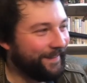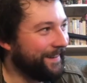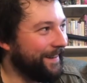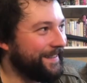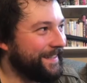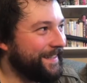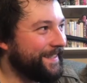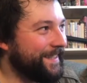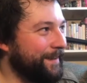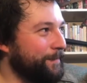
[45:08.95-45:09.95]
Can I take
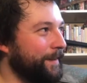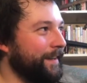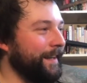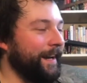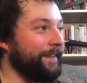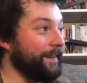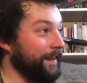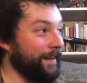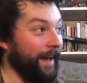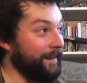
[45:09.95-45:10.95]
somebody? And they're
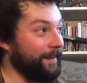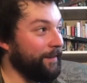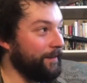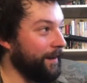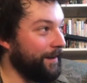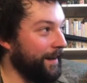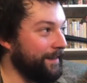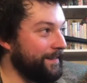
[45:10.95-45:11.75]
like, all right.